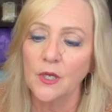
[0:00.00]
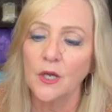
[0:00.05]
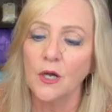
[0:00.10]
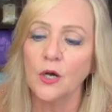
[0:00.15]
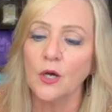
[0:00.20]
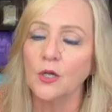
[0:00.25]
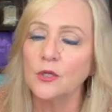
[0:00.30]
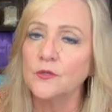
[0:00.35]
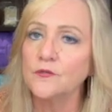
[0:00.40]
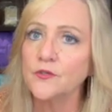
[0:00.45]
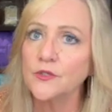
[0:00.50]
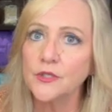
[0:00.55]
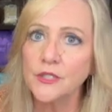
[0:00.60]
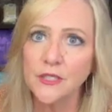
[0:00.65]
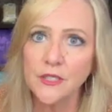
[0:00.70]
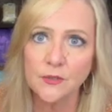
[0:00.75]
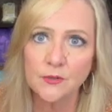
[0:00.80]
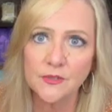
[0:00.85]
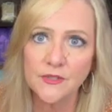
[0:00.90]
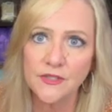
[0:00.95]
All of our
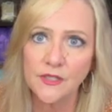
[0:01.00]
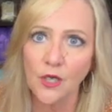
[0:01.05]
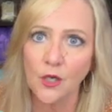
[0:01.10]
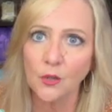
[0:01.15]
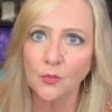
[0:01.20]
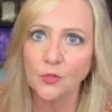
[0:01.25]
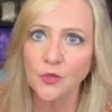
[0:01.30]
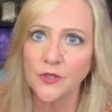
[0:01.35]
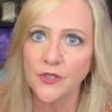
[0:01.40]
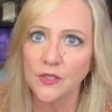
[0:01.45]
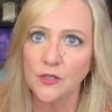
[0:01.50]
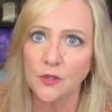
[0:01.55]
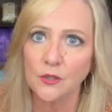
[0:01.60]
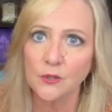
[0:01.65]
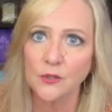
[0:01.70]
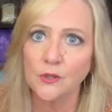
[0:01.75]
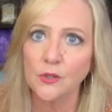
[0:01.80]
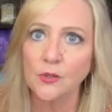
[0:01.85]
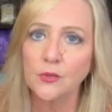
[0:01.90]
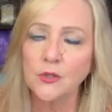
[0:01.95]
needles come with
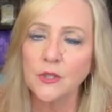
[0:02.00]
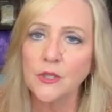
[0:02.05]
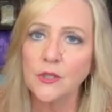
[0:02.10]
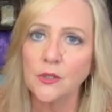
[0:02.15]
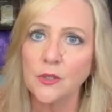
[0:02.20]
color-coded